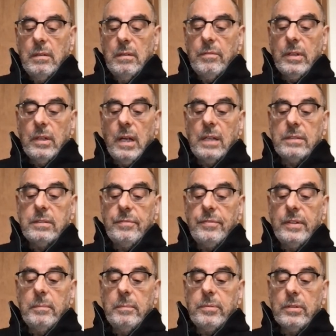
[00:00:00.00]

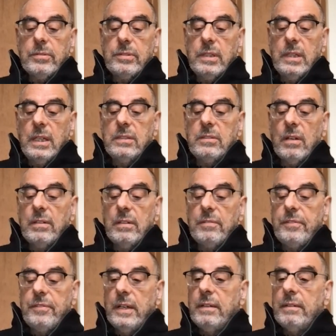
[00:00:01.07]
Philosophy proceeds on the
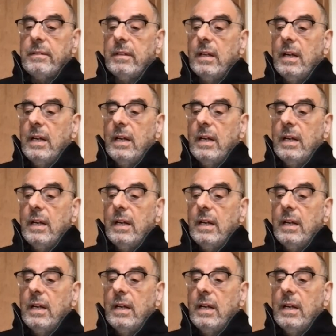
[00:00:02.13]
faith